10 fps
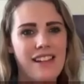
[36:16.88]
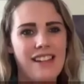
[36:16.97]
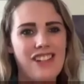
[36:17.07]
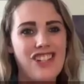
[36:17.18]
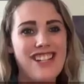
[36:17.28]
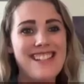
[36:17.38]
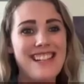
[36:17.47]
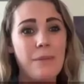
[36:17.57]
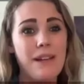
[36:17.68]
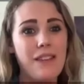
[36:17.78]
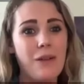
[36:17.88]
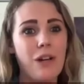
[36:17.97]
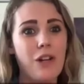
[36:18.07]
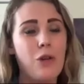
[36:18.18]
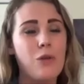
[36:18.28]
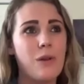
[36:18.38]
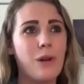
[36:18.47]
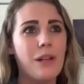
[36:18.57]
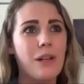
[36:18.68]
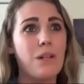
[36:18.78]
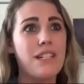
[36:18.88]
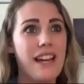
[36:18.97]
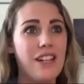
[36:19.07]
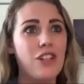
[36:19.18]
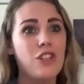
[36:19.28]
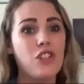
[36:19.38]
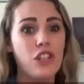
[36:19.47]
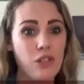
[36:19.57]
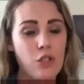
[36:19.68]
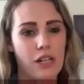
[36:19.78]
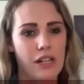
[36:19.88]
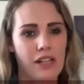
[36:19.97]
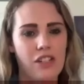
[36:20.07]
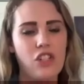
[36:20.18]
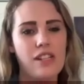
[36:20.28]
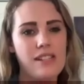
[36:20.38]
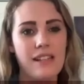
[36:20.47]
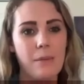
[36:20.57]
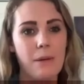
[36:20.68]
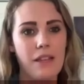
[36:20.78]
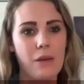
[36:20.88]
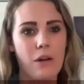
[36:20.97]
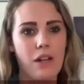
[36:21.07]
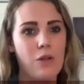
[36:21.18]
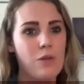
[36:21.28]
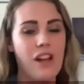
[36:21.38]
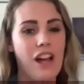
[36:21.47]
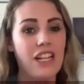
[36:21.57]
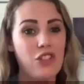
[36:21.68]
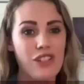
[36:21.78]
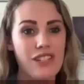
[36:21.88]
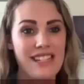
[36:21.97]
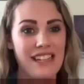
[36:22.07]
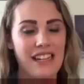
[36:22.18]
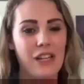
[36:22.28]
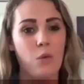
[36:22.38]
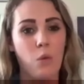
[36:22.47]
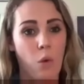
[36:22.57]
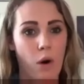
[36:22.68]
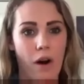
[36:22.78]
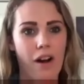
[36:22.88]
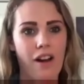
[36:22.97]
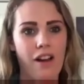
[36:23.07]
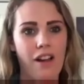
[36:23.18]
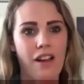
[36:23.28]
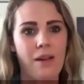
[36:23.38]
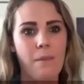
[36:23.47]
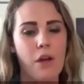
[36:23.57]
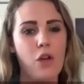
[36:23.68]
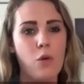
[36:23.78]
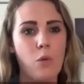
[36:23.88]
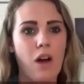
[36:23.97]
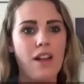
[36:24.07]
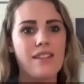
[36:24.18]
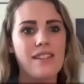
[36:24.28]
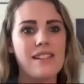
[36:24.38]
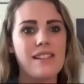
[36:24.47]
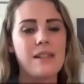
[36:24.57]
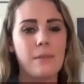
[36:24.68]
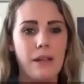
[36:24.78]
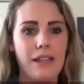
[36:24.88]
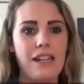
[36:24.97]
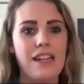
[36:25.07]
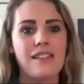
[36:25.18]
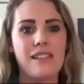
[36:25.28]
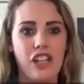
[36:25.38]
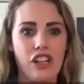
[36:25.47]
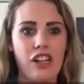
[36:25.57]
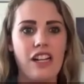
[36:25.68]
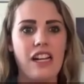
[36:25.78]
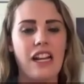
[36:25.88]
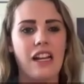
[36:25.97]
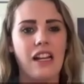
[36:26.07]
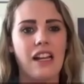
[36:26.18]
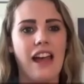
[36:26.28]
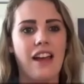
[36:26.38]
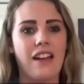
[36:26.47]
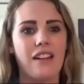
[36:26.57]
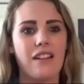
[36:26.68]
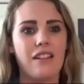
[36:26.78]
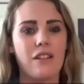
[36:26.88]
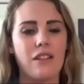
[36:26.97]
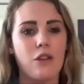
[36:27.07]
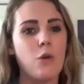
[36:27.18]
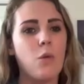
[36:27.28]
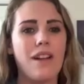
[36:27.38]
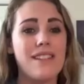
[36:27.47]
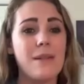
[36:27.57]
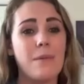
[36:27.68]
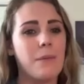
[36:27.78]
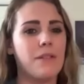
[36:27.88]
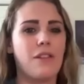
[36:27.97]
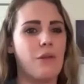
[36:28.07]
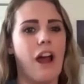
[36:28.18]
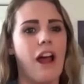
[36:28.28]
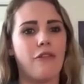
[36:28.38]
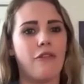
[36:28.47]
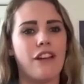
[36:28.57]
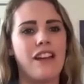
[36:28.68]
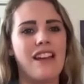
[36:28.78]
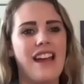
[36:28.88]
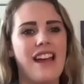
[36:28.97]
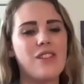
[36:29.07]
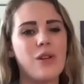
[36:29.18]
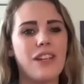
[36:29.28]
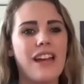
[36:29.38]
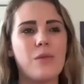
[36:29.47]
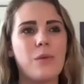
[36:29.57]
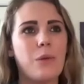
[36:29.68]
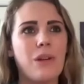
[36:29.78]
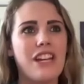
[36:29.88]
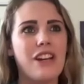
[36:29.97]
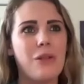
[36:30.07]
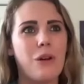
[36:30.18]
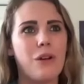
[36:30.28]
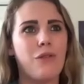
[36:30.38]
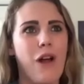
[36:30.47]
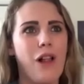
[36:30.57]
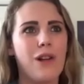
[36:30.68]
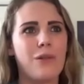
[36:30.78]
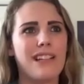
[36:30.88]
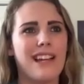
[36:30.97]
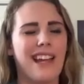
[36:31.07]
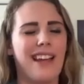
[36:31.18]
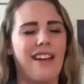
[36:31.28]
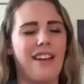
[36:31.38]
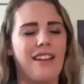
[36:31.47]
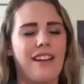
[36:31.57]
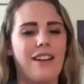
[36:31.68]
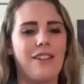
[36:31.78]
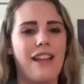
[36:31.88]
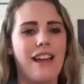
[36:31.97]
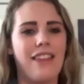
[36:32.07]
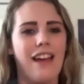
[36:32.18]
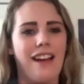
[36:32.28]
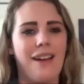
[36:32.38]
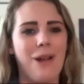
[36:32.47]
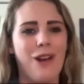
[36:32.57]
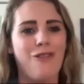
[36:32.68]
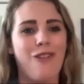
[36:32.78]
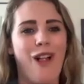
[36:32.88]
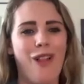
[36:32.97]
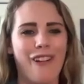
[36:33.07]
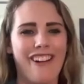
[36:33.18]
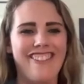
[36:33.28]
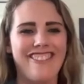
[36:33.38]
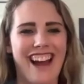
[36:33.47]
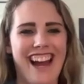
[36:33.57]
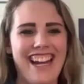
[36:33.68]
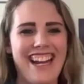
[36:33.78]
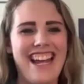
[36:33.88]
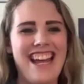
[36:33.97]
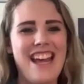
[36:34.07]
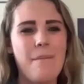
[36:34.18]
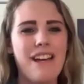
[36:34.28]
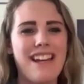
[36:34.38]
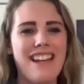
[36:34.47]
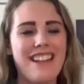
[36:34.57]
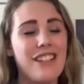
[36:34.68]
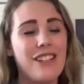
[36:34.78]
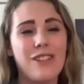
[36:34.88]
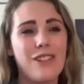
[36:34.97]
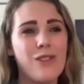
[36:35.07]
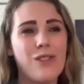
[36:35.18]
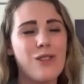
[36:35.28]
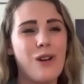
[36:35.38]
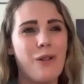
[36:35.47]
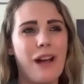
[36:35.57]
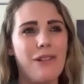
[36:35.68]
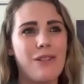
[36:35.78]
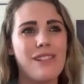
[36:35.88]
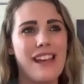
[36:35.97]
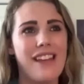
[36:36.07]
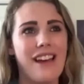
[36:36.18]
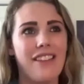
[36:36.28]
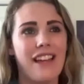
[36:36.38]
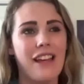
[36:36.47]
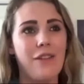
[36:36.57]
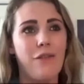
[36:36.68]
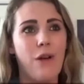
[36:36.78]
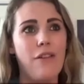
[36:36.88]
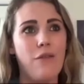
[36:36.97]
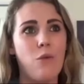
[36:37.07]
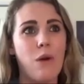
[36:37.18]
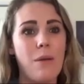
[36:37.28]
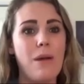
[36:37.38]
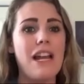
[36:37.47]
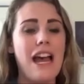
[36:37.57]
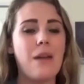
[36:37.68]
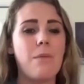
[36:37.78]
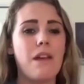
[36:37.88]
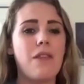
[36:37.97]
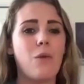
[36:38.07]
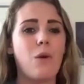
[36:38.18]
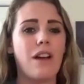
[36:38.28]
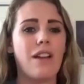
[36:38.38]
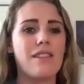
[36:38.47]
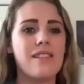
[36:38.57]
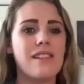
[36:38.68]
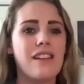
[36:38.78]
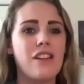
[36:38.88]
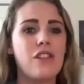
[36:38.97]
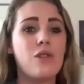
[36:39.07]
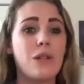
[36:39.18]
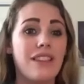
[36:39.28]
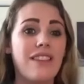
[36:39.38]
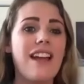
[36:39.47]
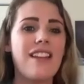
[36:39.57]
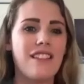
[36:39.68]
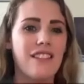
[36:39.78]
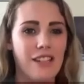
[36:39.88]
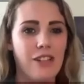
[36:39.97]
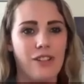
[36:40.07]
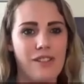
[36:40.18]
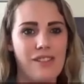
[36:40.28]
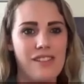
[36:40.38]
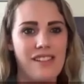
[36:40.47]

She's going to pick the one who is going to protect her children. She's going to pick the one who's not interested in war, but who wants stability and security and who wants the people to thrive. And so, yes, when we hear the word follow, we're like, eh, I don't like that. I'm not a follower, right? But you're you're so right when you say that. Like if if women had been the ones to elect the leaders